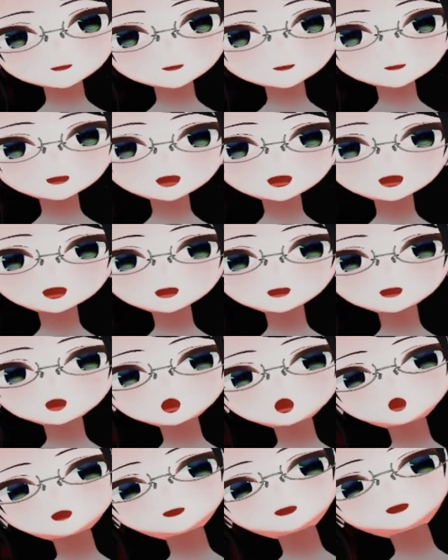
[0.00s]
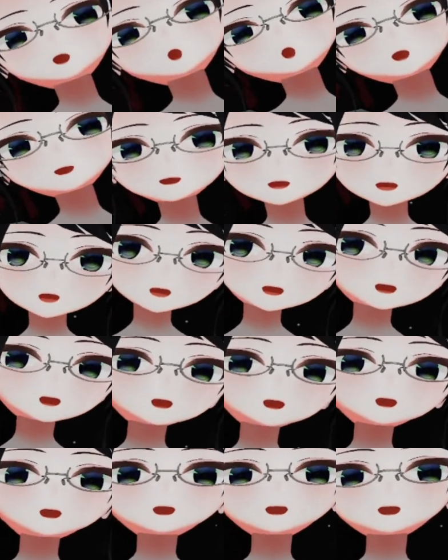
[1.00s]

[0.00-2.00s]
I hope you dance.